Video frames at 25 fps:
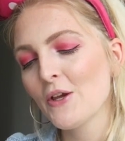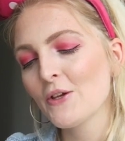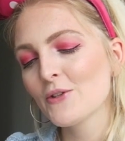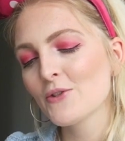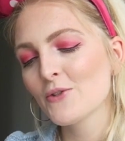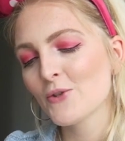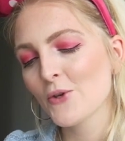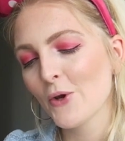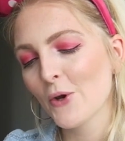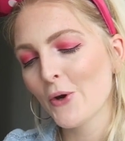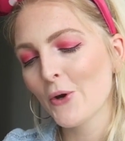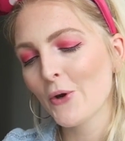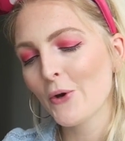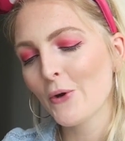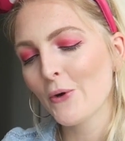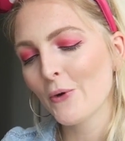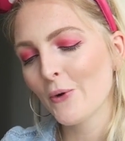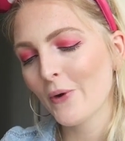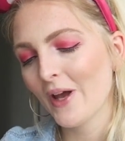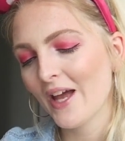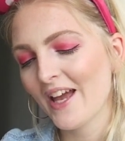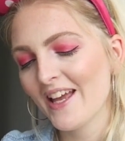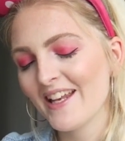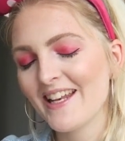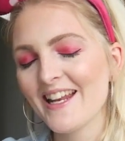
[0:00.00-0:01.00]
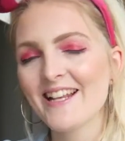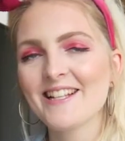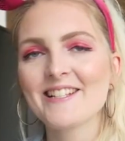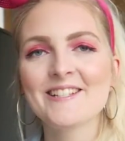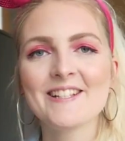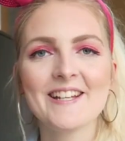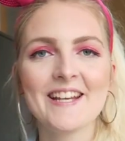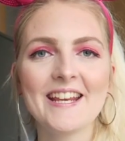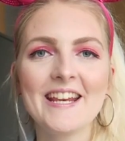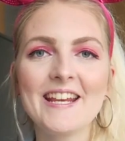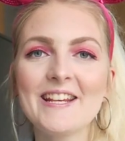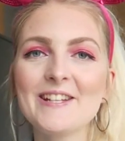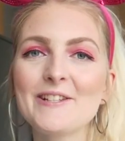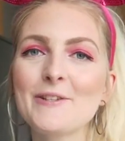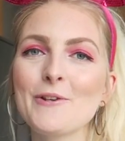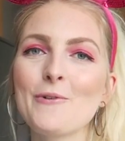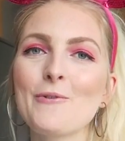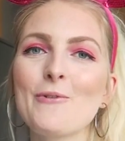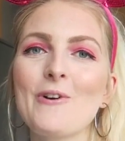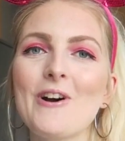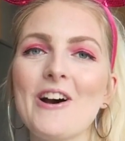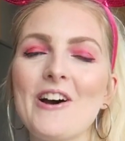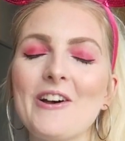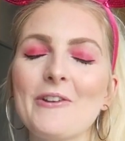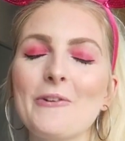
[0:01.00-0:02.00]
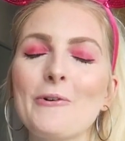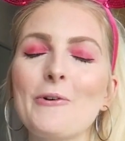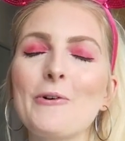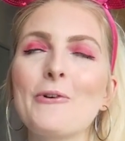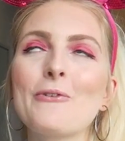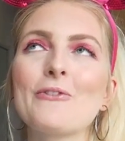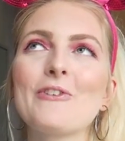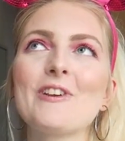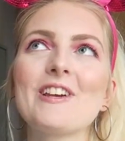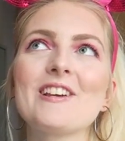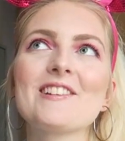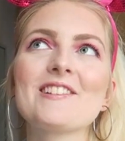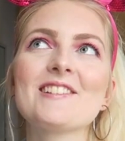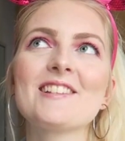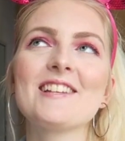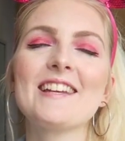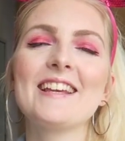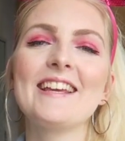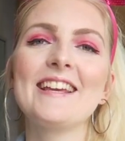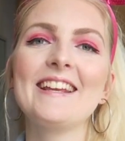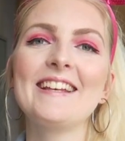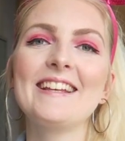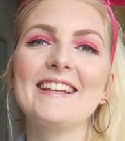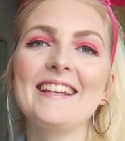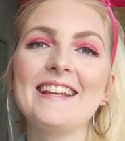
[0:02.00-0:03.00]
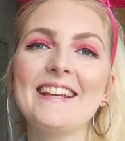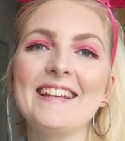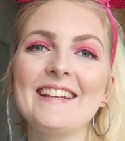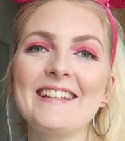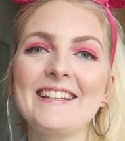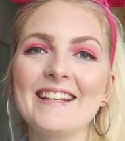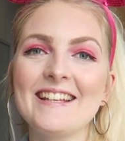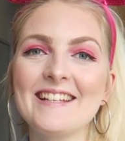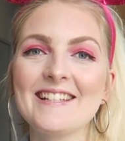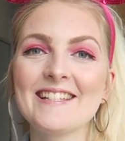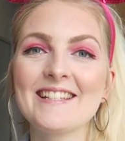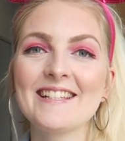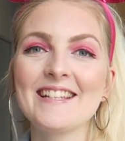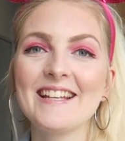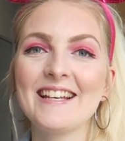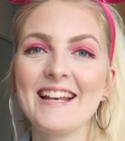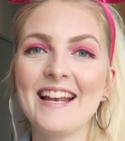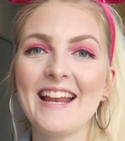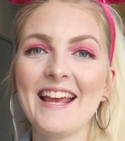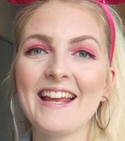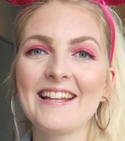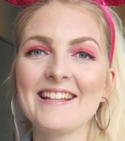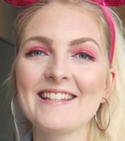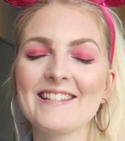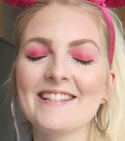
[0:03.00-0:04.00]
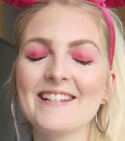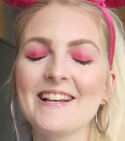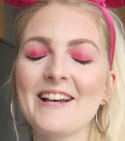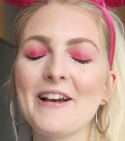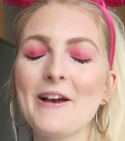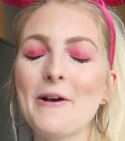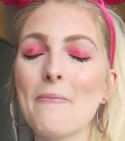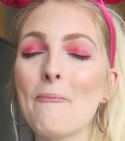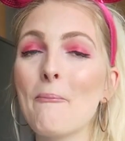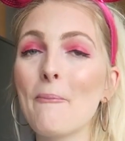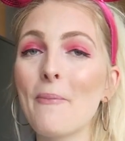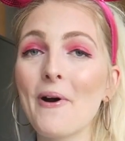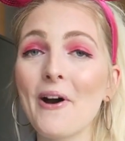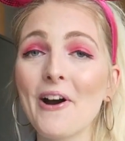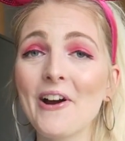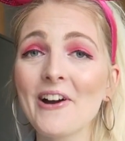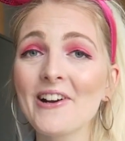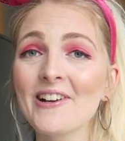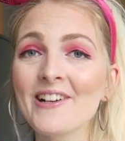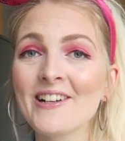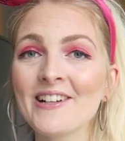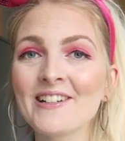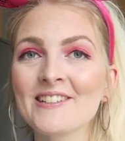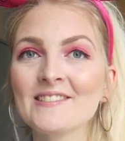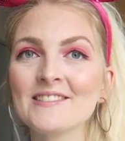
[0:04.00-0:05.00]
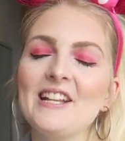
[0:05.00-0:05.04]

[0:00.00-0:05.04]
So that's the easy one, obviously the Disneyland park.